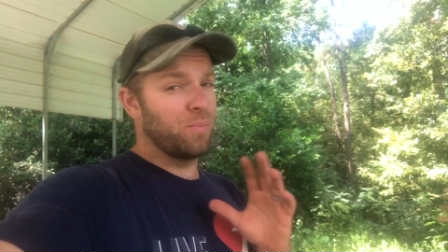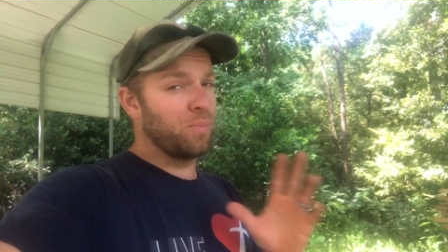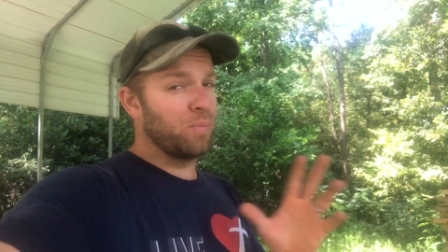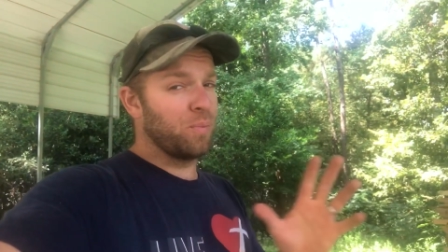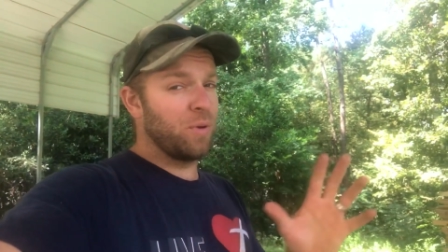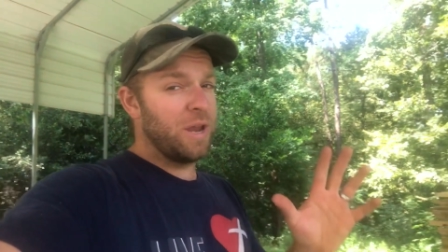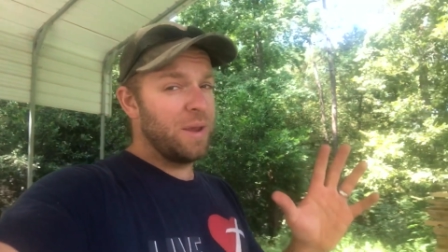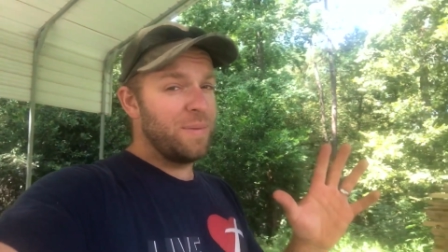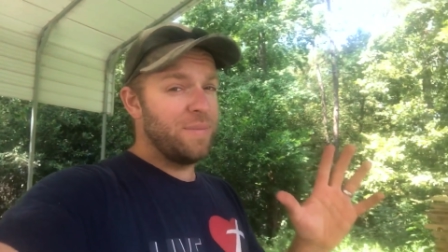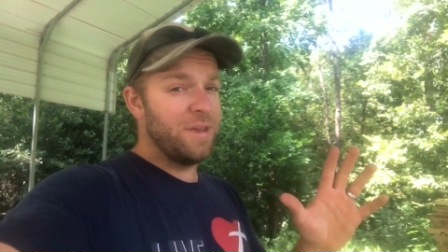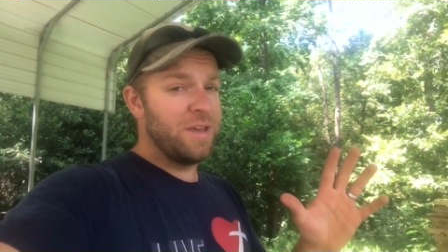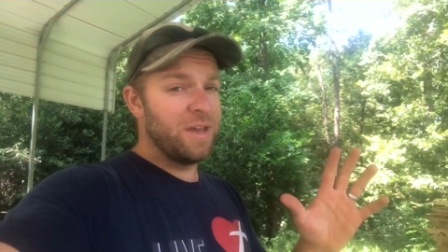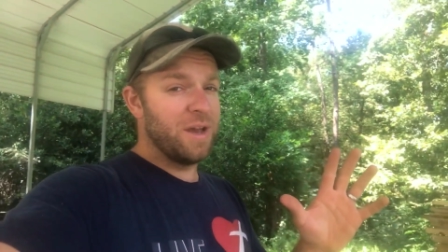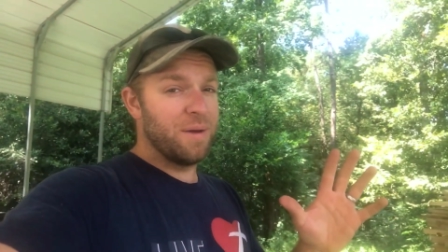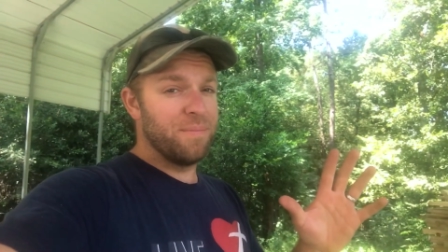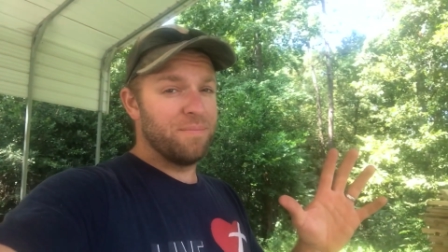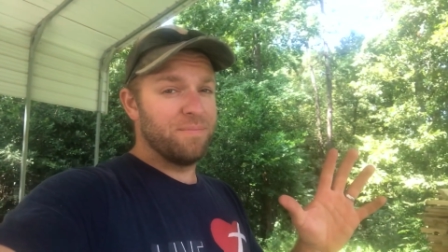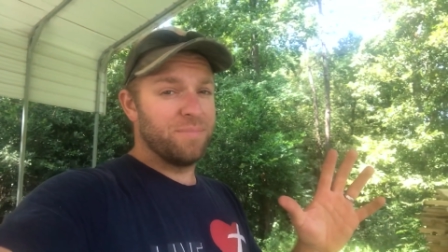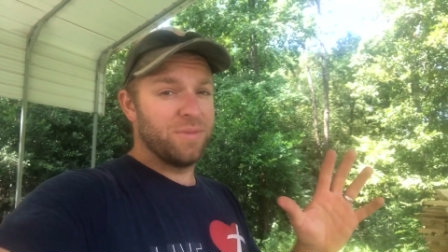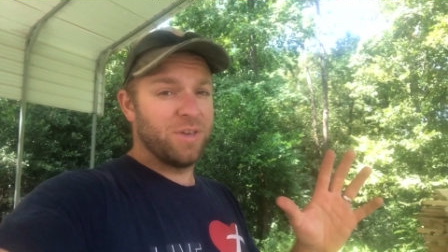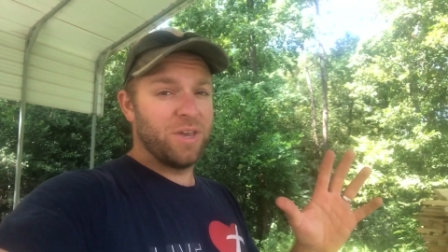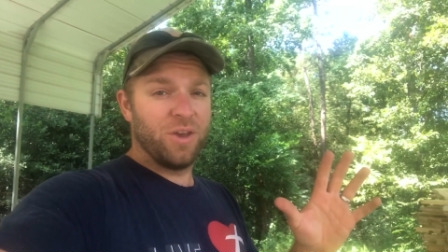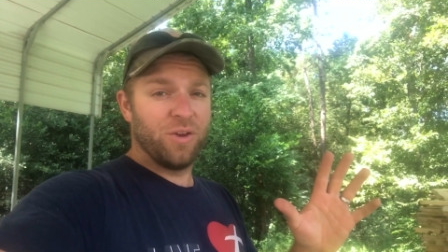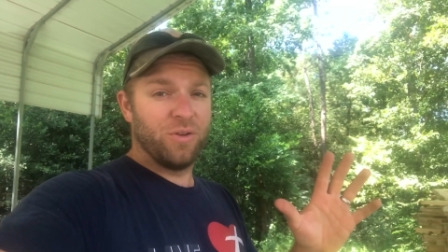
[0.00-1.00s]

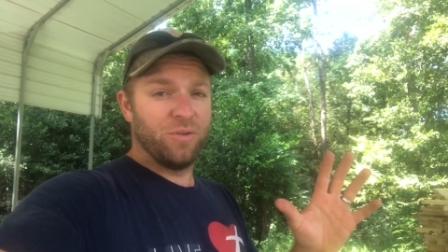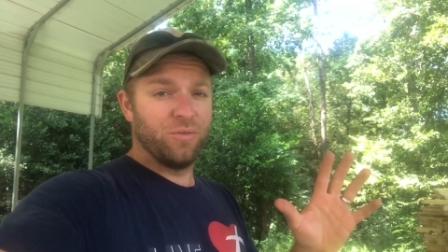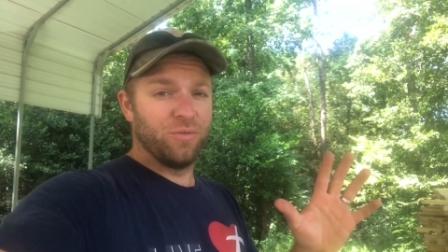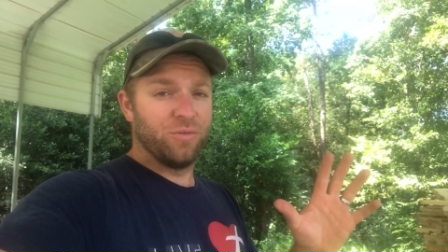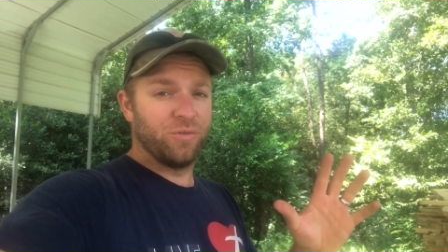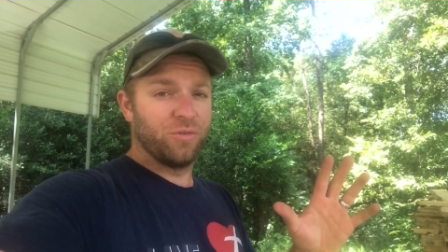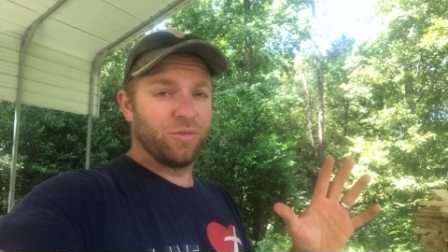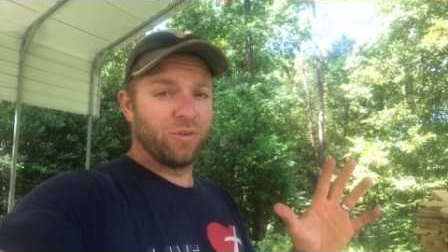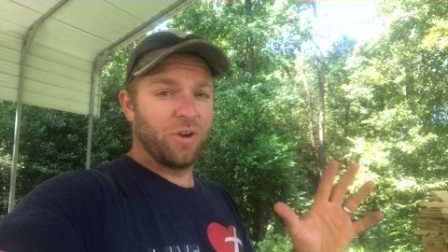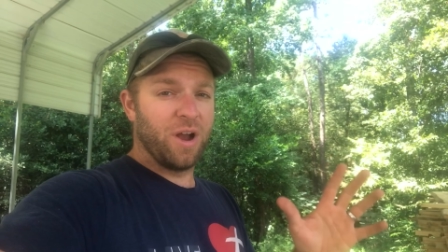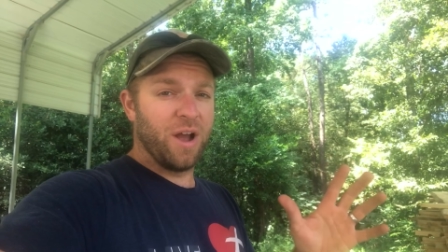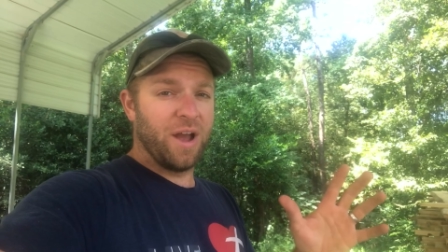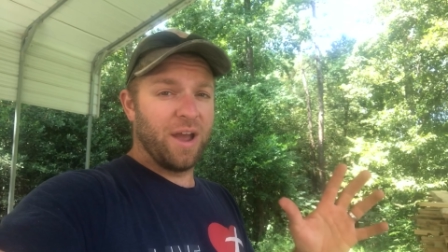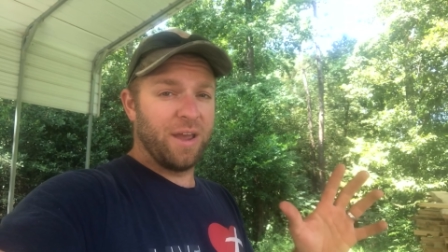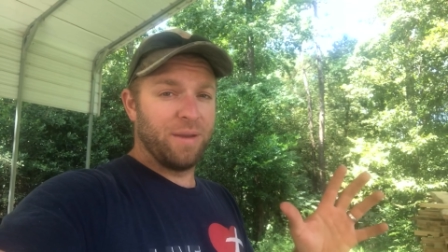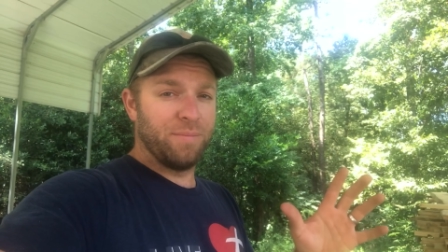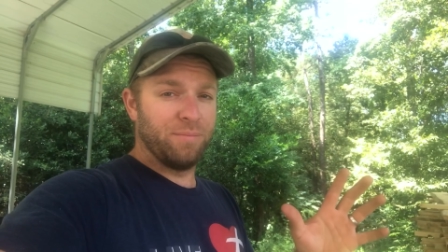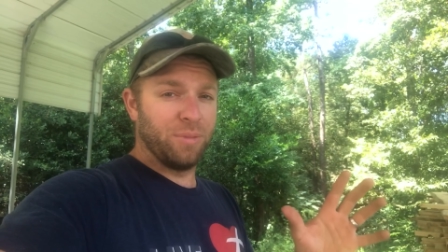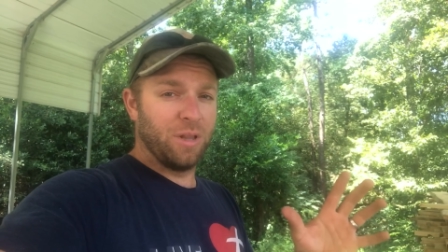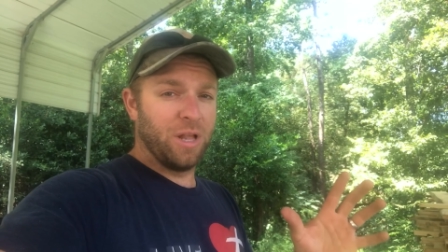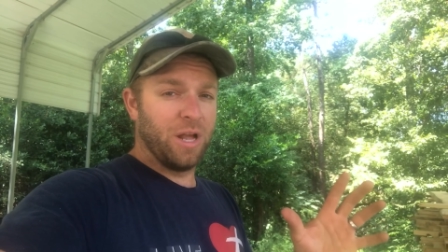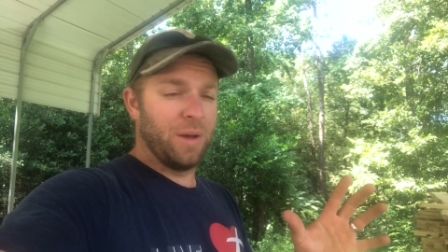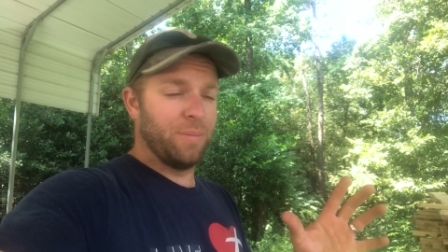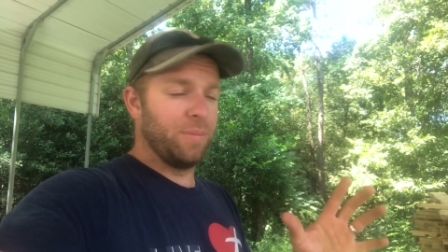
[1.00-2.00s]
premium kiln
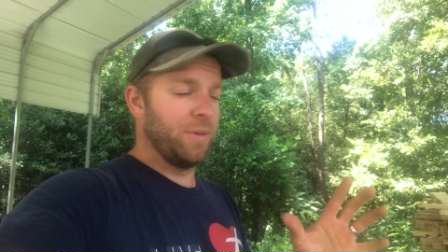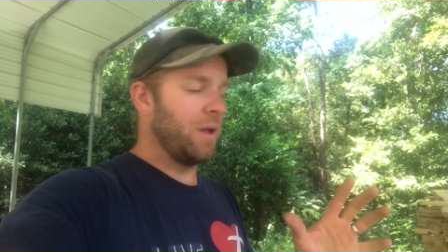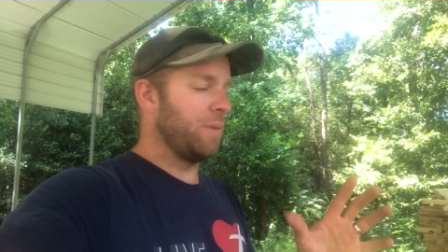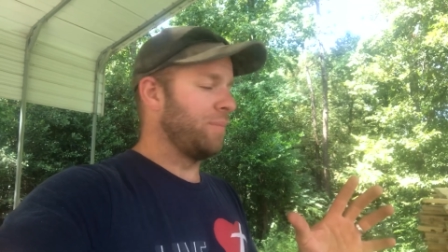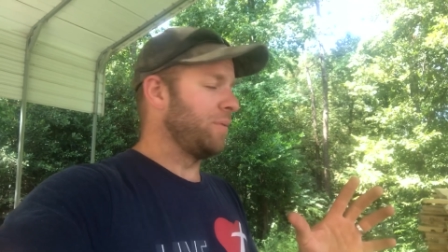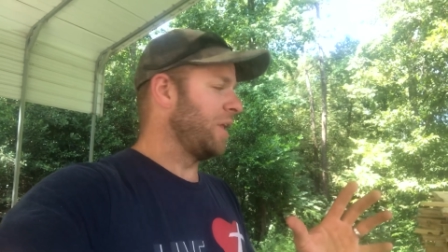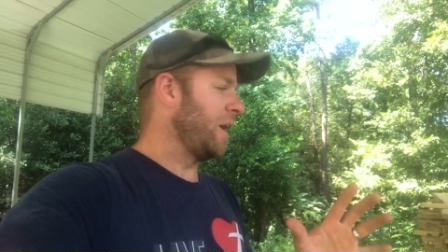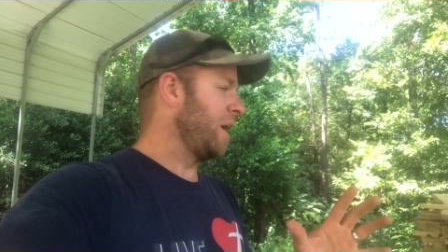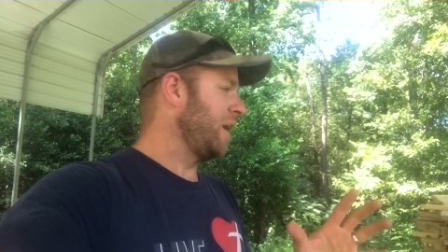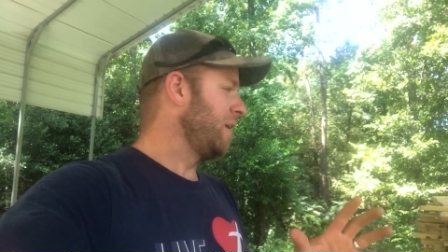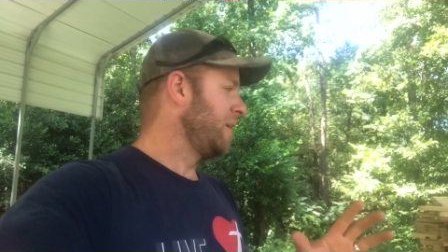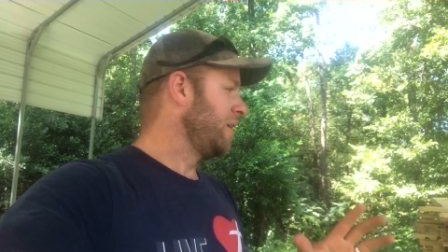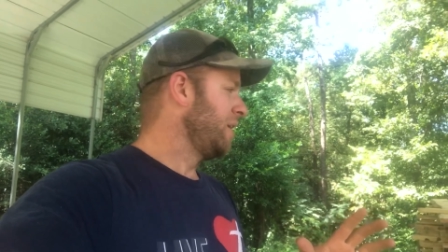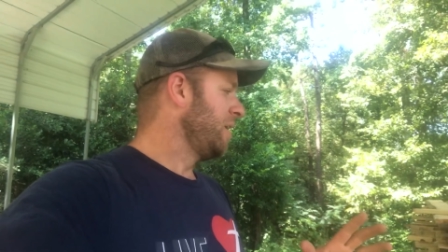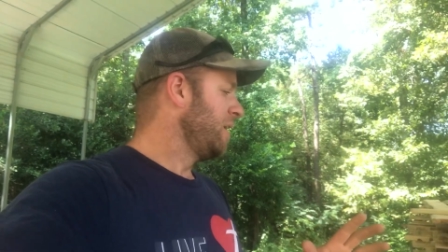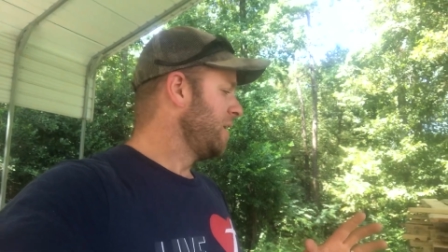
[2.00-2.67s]
drying, blah blah blah.